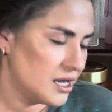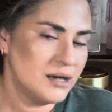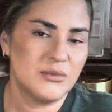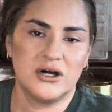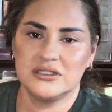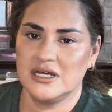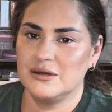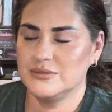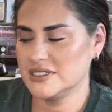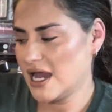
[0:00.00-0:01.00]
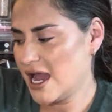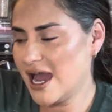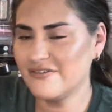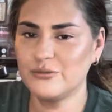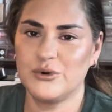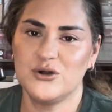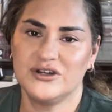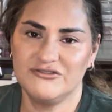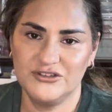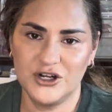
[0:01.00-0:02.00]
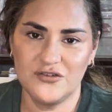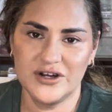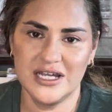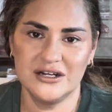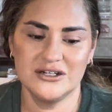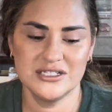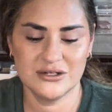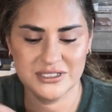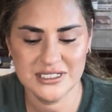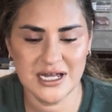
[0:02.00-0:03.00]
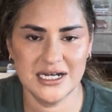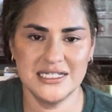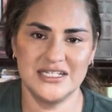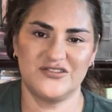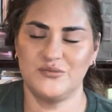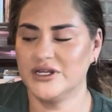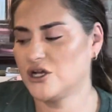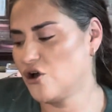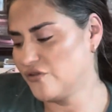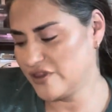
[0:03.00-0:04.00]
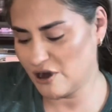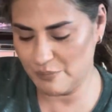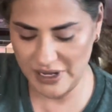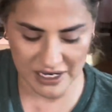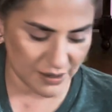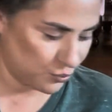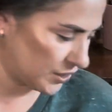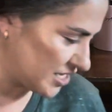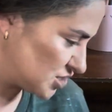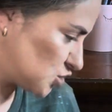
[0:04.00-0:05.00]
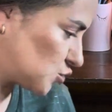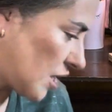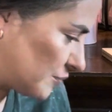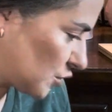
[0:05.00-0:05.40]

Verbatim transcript: I'm all thumbs. I have a broken foot over here, so it's not easy for me to go over there and pick up what I just dropped.